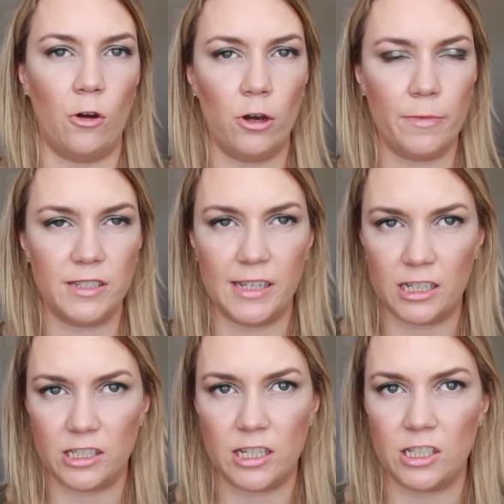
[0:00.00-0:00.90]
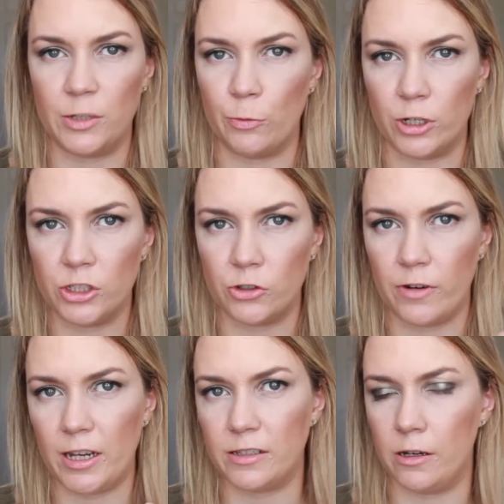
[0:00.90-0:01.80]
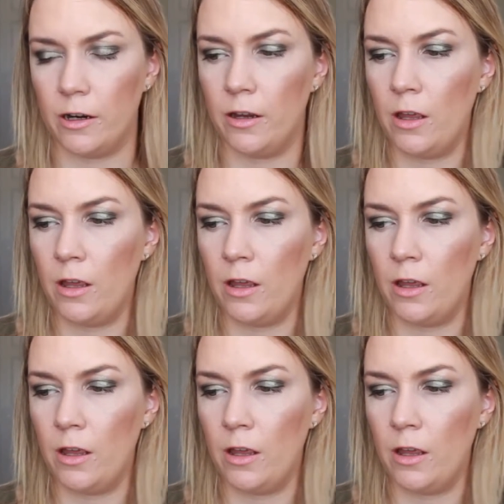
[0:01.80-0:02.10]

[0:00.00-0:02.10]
almost like a tinted moisturizer,